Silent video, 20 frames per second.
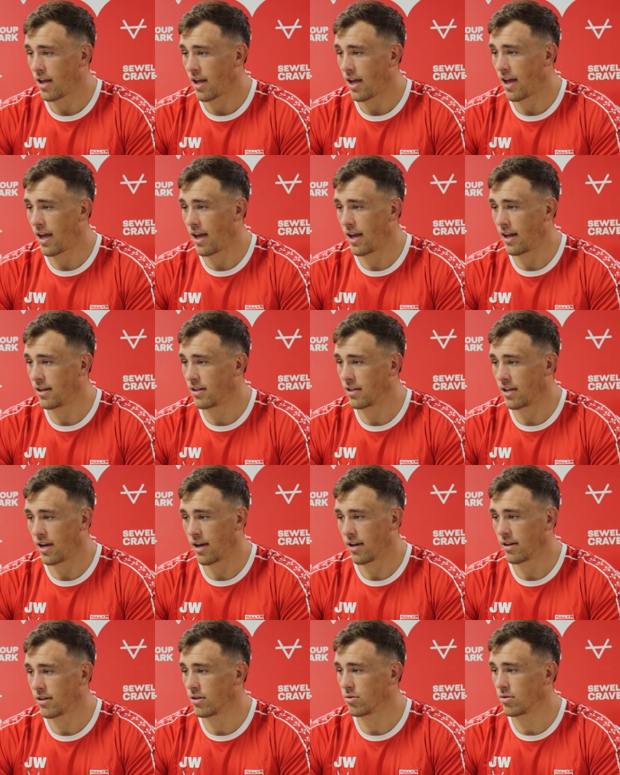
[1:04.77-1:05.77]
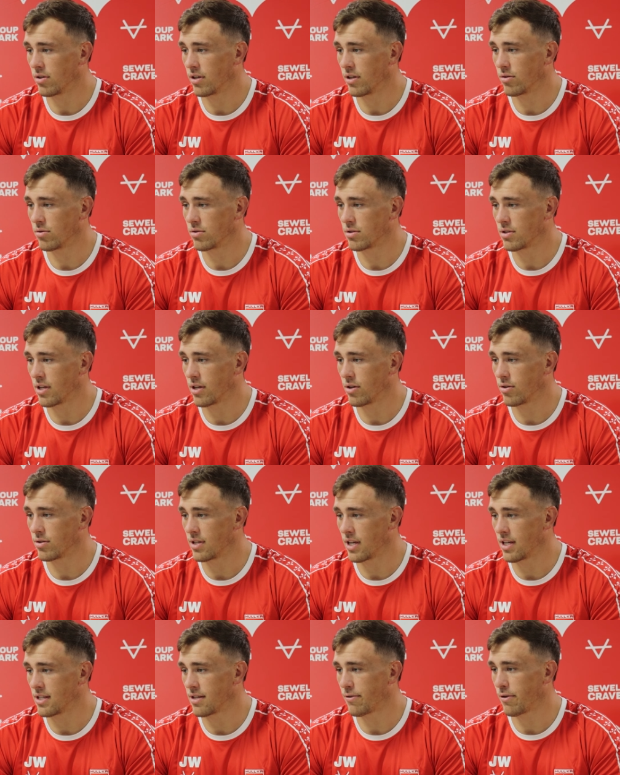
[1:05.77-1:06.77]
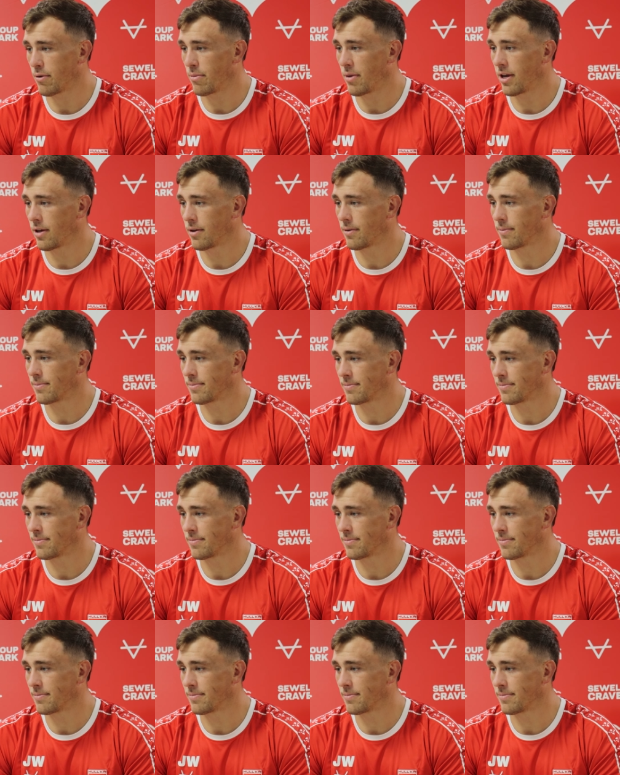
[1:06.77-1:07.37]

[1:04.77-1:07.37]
and yeah, it was easy for me.